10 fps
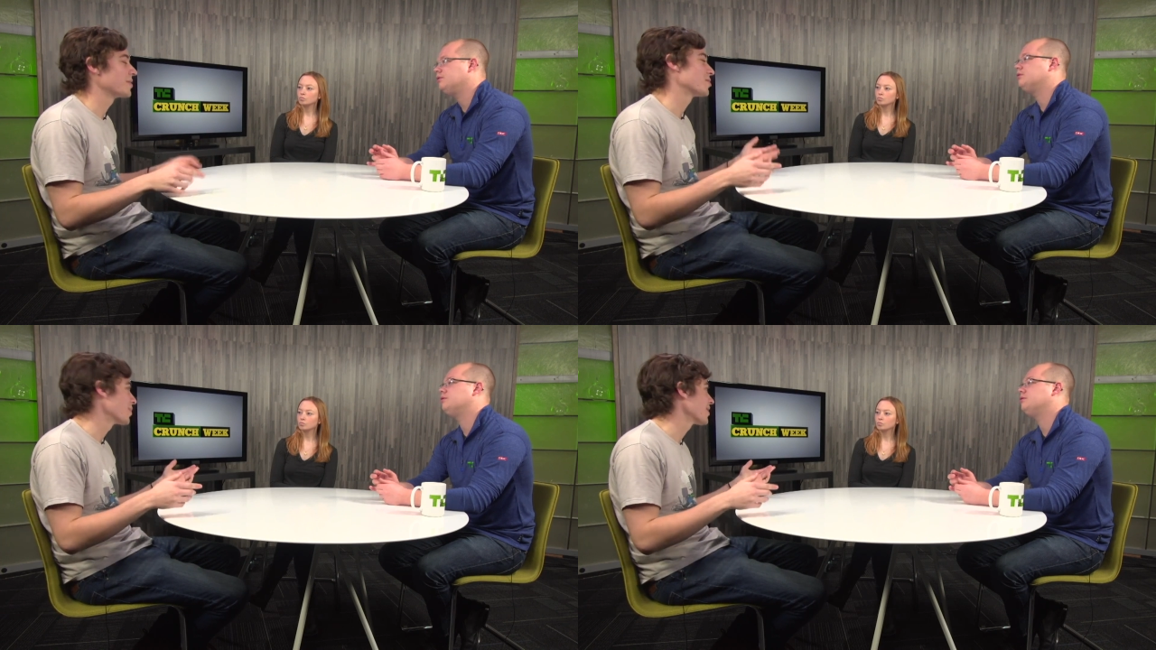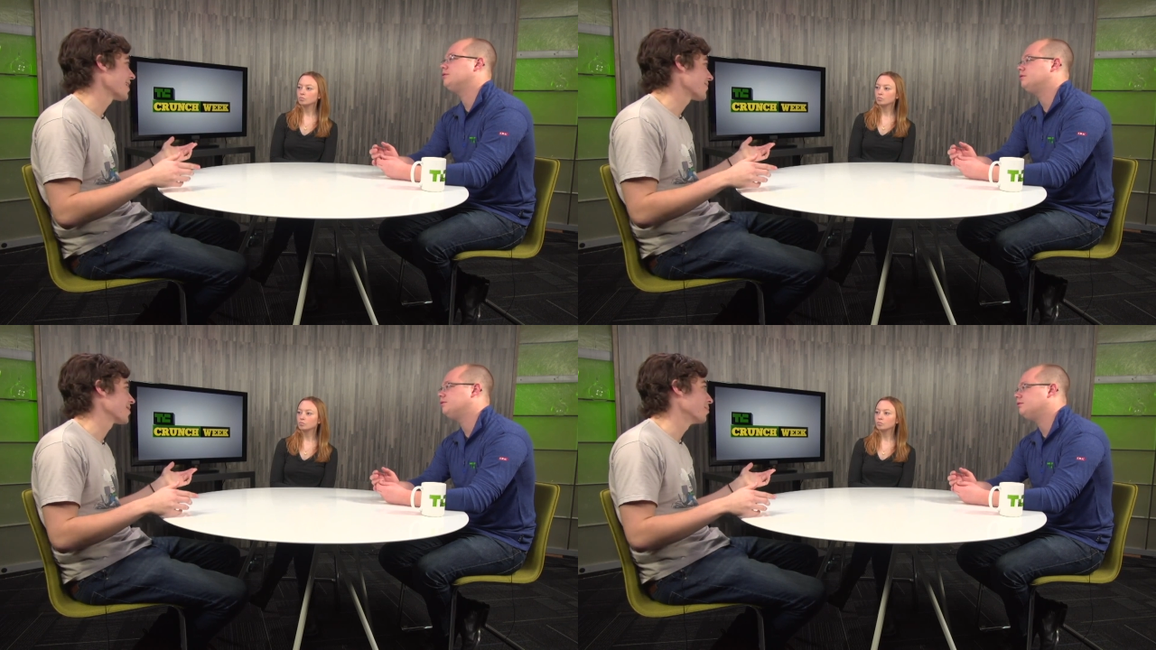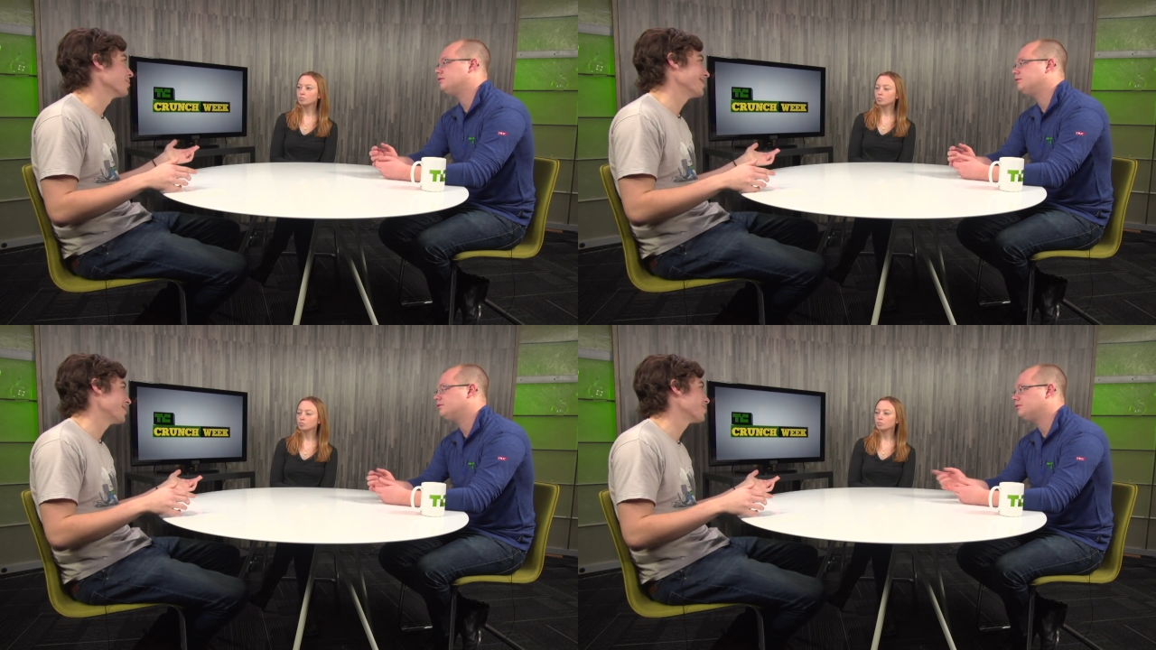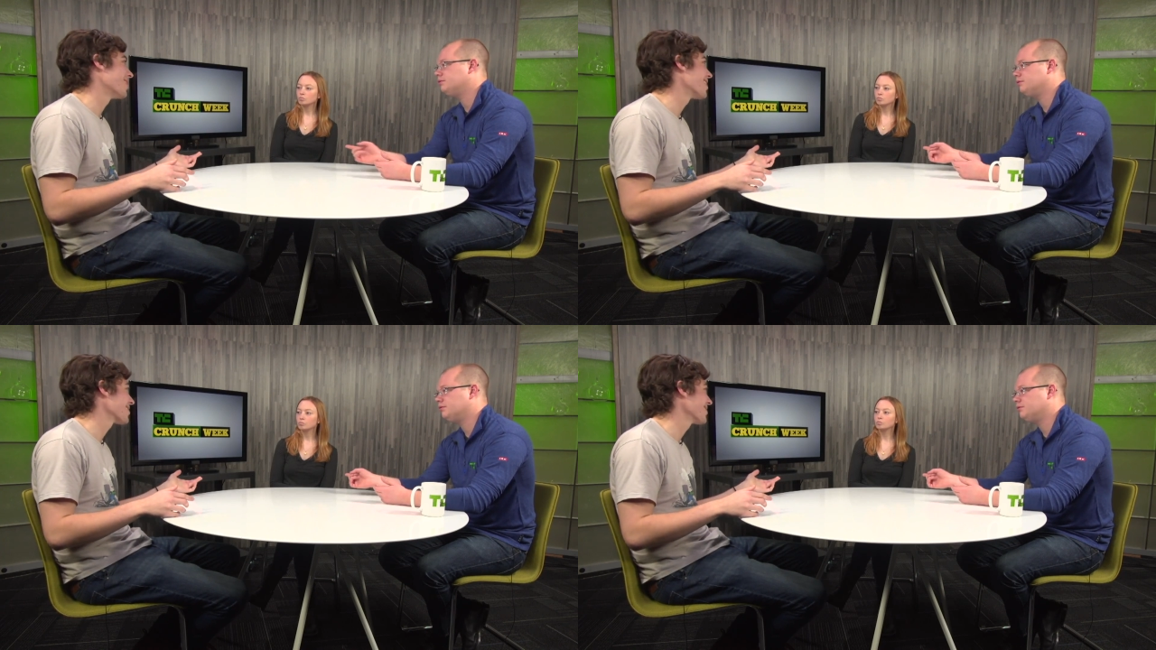Speaker 1: assuming they haven't completely
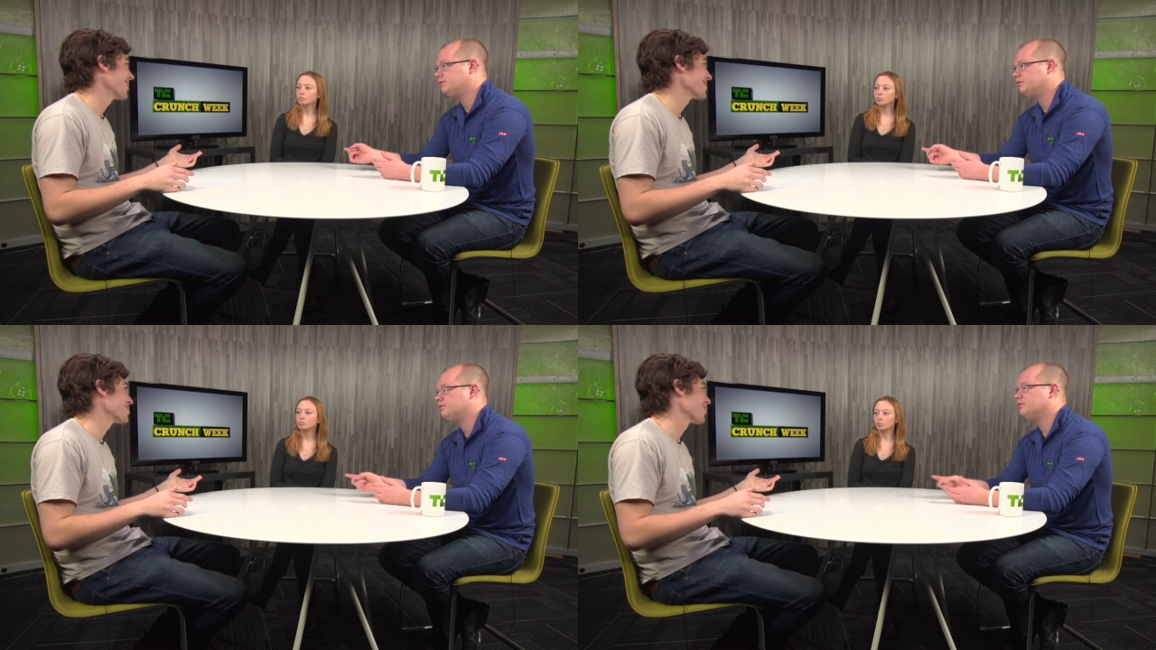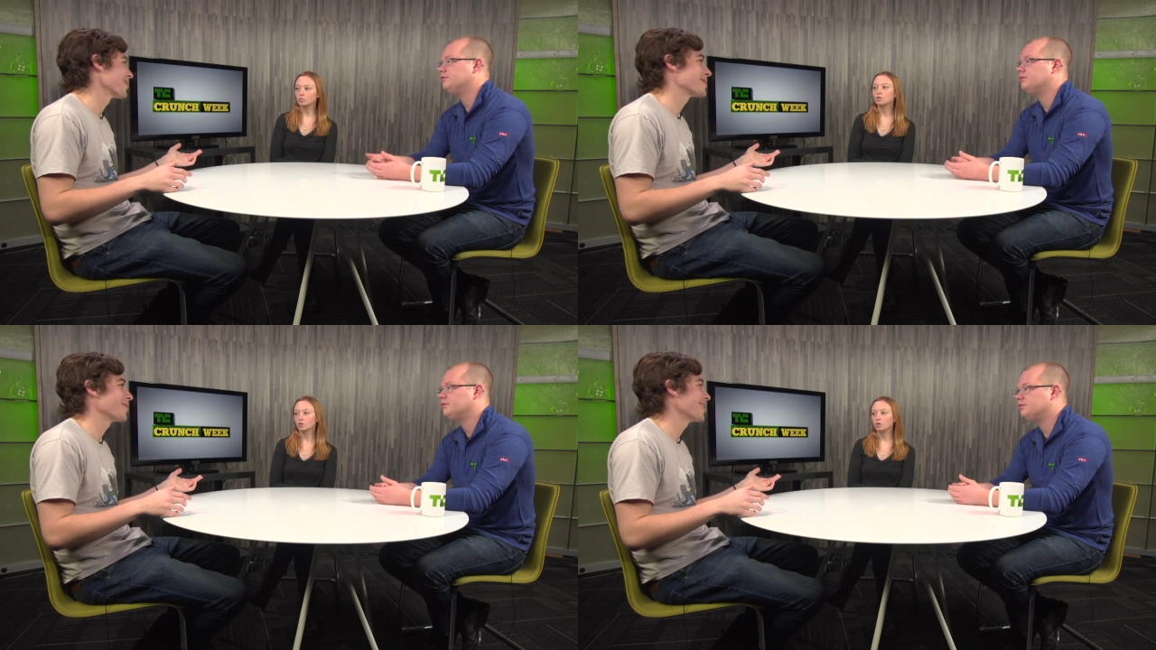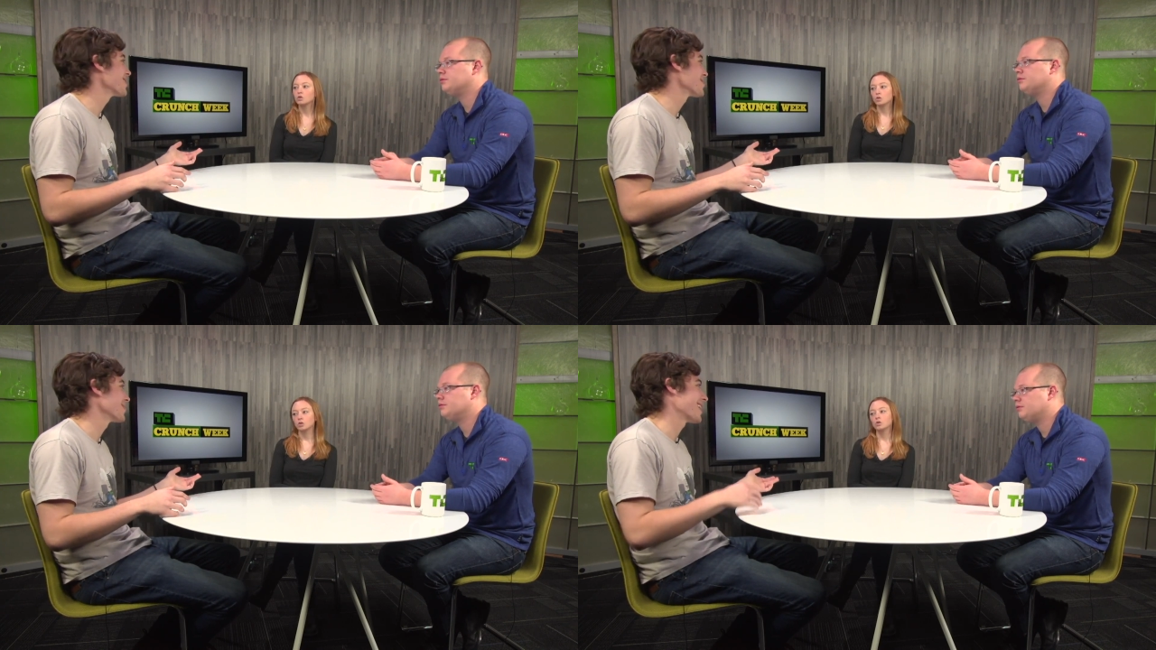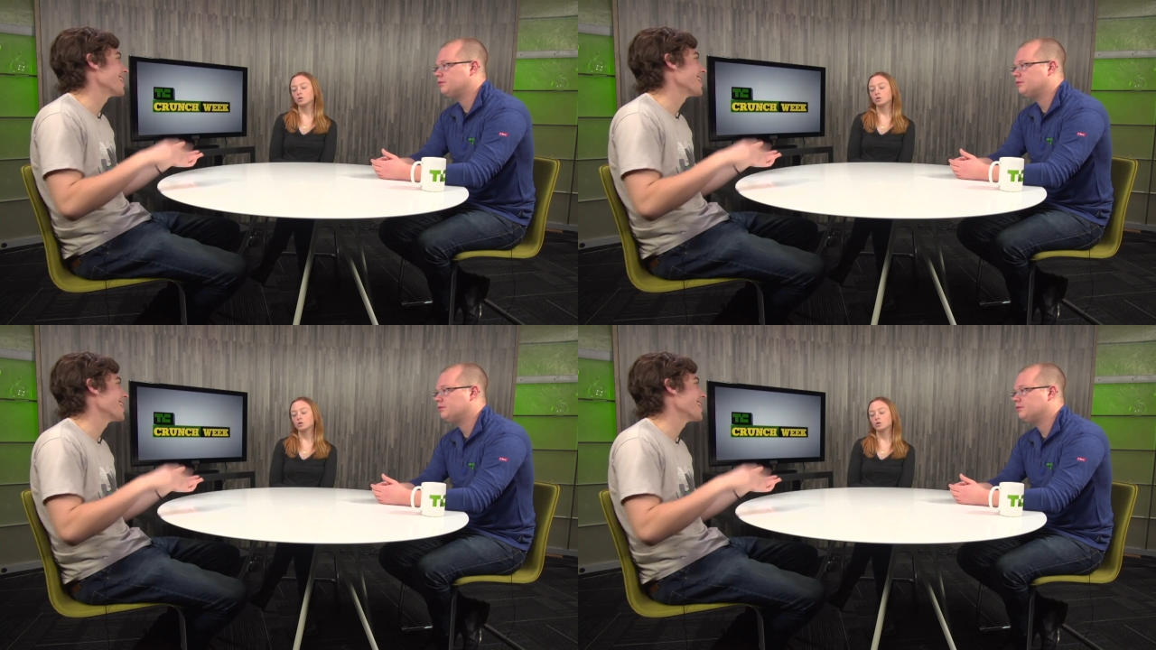blocked like the surface via some like